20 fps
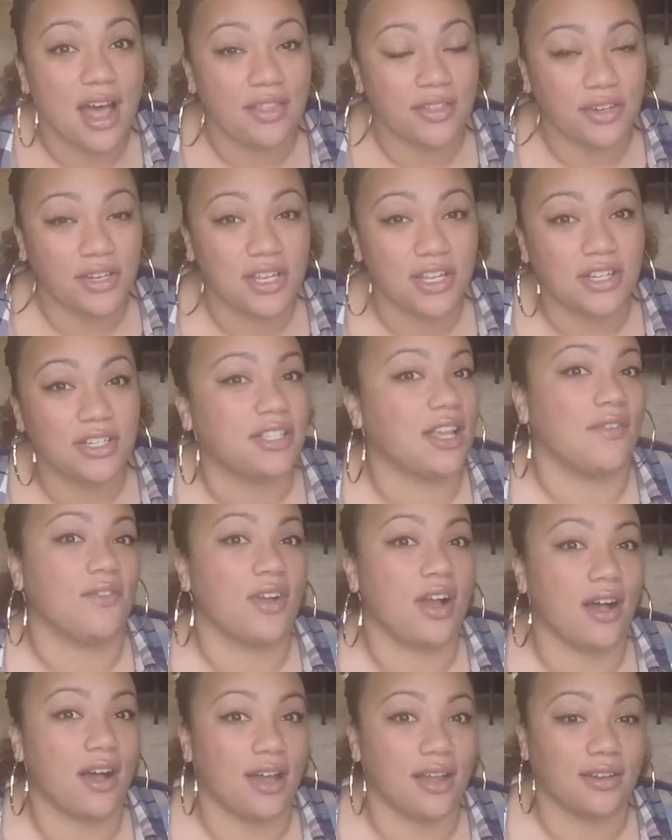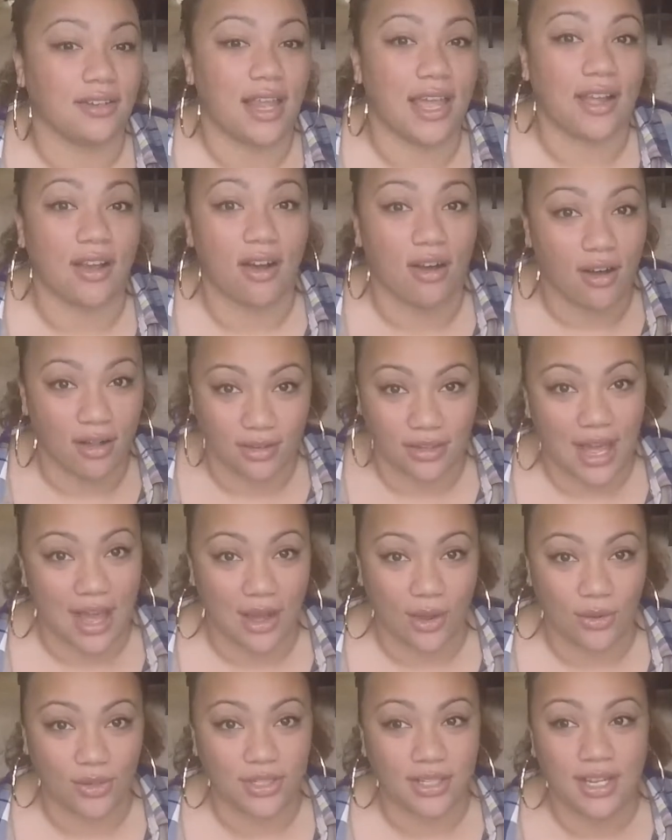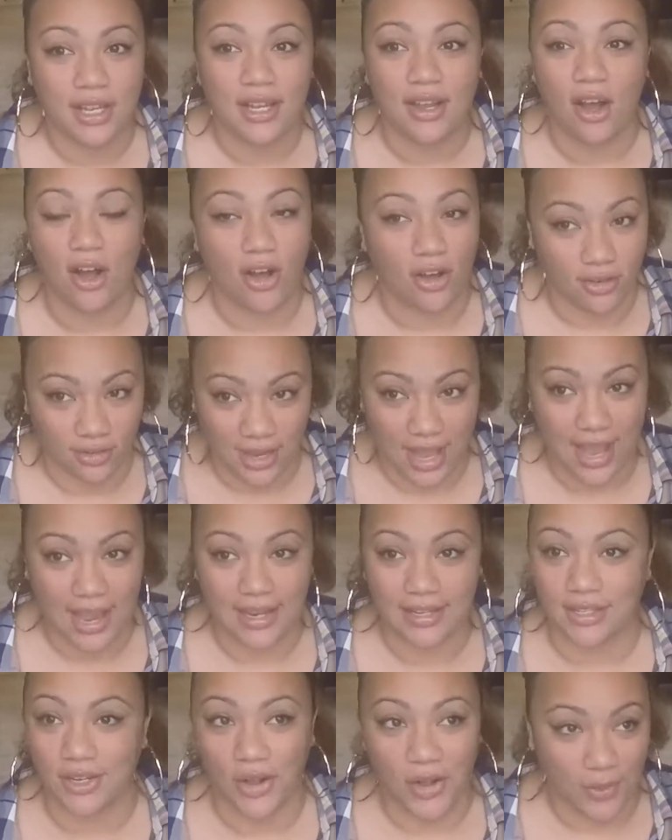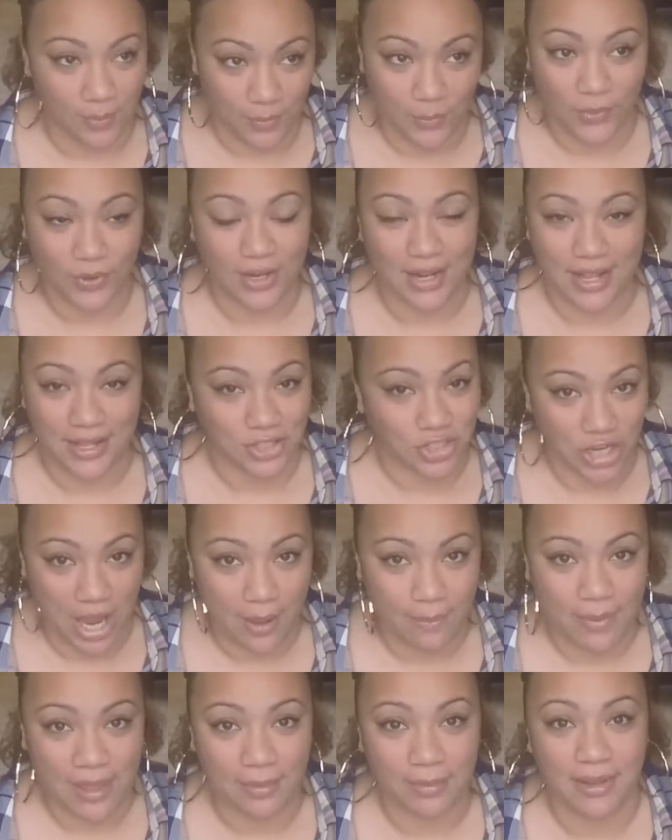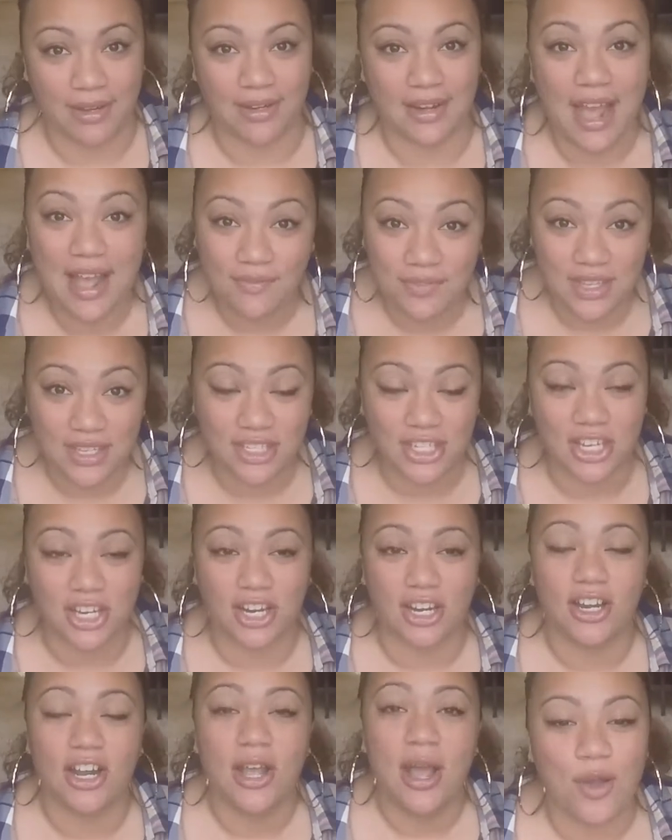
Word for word: Other years I've gone like all out, all night, all morning shopping, but not this year.